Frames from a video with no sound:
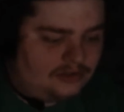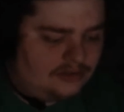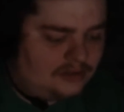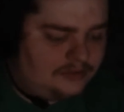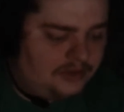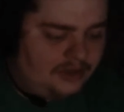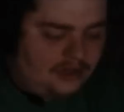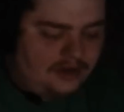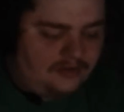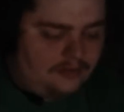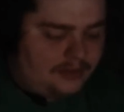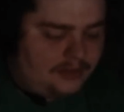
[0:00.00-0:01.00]
Those are completely
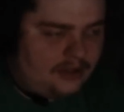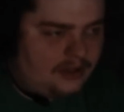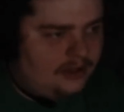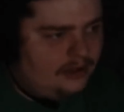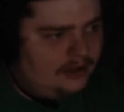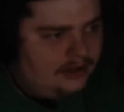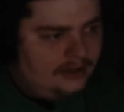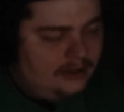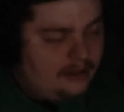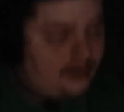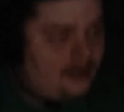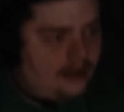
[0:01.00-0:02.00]
different, but,
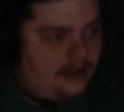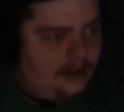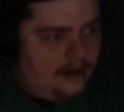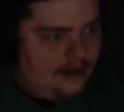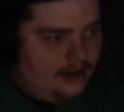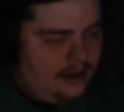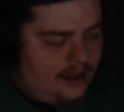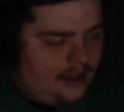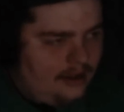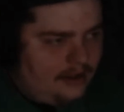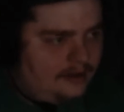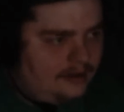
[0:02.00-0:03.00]

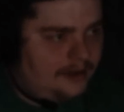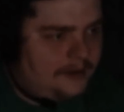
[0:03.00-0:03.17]
yeah.